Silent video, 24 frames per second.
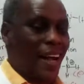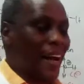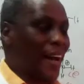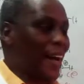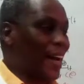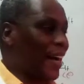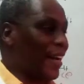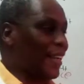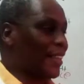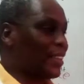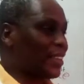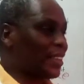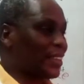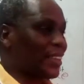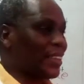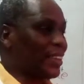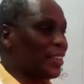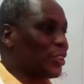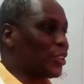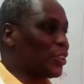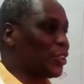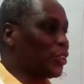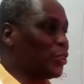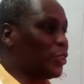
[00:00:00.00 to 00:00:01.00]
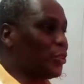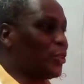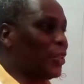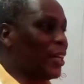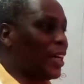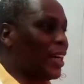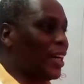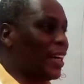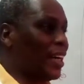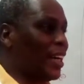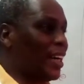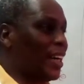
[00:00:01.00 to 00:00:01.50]
I sent you
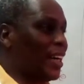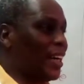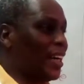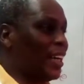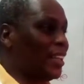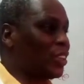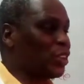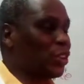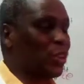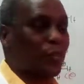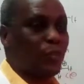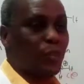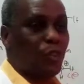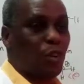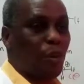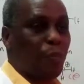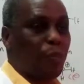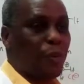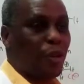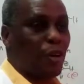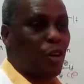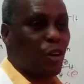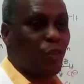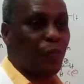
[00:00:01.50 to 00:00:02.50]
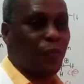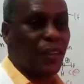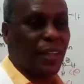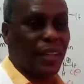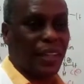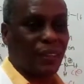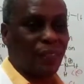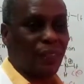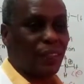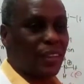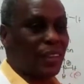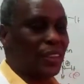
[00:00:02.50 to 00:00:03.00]
a soft copy of the
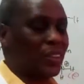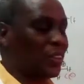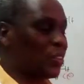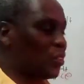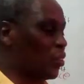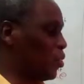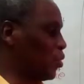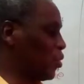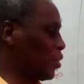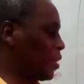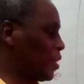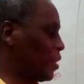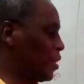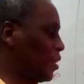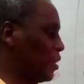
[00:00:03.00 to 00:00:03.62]
reference or